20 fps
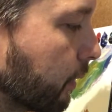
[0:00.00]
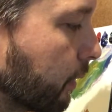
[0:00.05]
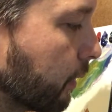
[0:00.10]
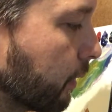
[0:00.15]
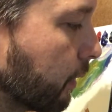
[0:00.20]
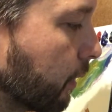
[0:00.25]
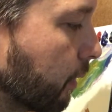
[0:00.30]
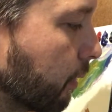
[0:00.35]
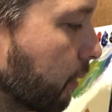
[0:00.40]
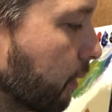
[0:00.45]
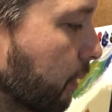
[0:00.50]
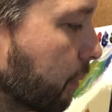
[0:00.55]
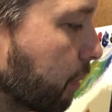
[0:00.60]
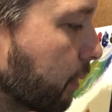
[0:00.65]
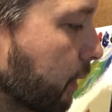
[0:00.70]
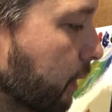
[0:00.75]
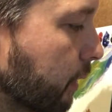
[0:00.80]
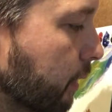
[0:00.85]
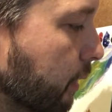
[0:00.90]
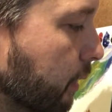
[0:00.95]
Now I want to put
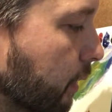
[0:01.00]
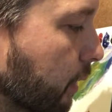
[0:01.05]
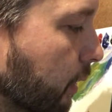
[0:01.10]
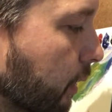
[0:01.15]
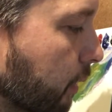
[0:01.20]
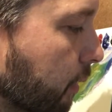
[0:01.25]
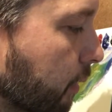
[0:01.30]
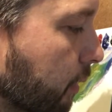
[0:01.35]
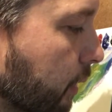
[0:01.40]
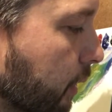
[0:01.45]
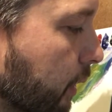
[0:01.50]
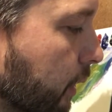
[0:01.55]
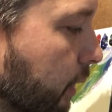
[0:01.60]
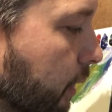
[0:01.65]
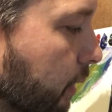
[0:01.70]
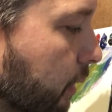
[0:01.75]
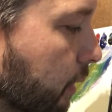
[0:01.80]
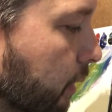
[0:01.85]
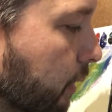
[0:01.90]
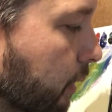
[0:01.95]
a dark right
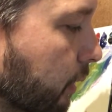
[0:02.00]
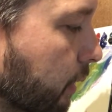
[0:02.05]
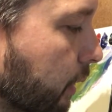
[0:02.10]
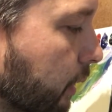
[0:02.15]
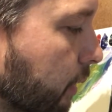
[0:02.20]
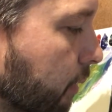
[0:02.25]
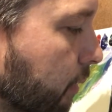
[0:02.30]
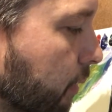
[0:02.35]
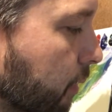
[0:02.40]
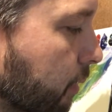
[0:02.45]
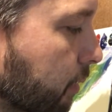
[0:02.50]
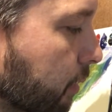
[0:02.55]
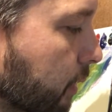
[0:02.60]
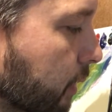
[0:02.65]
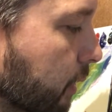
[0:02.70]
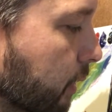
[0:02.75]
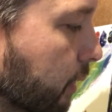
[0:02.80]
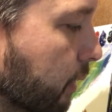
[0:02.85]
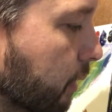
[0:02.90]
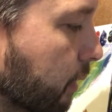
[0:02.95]
along that roof
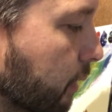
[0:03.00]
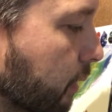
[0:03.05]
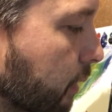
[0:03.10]
line.